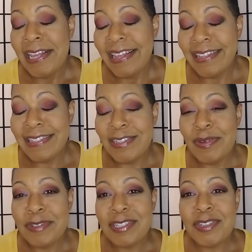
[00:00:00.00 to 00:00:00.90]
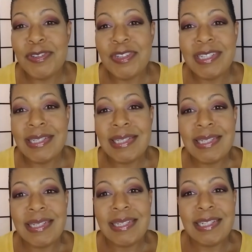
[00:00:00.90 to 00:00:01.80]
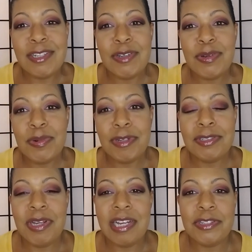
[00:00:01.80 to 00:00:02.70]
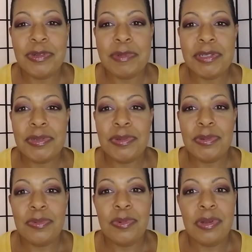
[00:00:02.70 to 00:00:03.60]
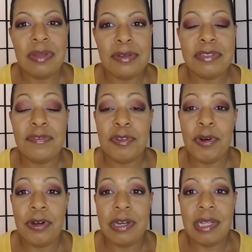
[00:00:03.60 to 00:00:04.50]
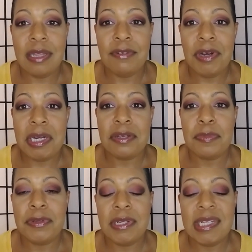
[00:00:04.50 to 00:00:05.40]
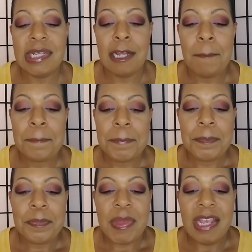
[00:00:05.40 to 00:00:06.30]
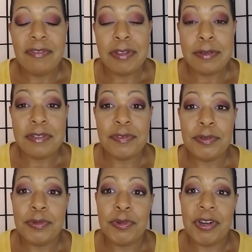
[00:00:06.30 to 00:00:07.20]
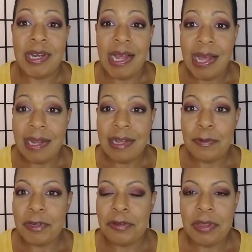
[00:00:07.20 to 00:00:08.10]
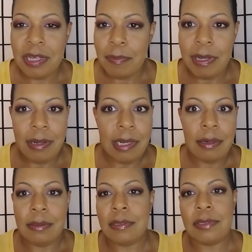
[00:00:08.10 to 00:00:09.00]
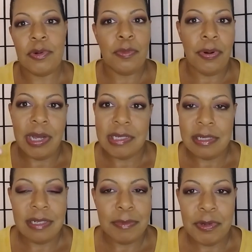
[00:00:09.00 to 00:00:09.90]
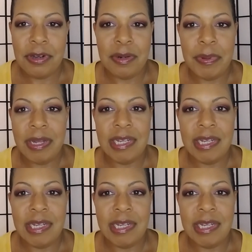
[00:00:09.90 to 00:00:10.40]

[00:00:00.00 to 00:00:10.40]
And so I'm just curious to know what you guys are up to, those of you are in the writing community. And for those of you who are not, like, what do you think about like this whole process that I'm talking about?